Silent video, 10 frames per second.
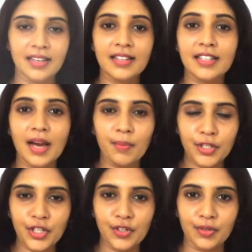Number
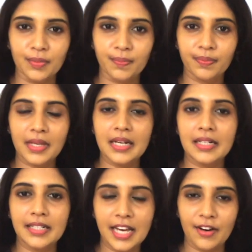2,
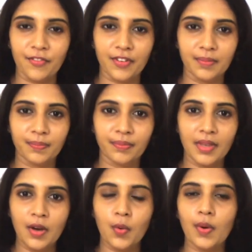deaf.
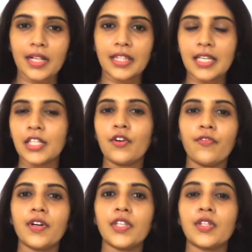Well, this
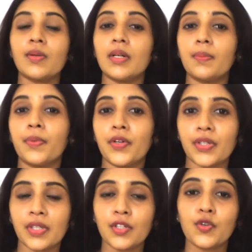refers to a
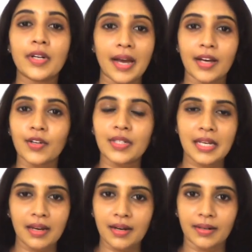person who cannot
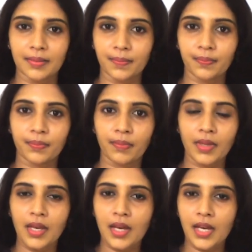hear.
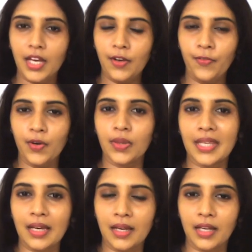
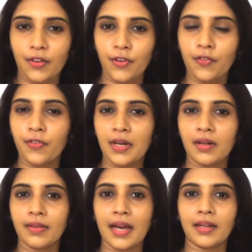If you
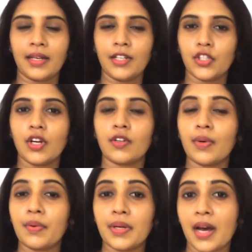feel that it's not
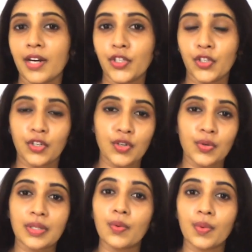very nice to
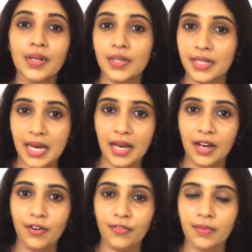use the word
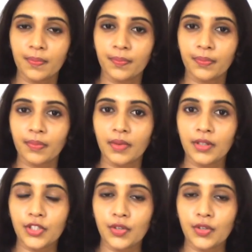deaf to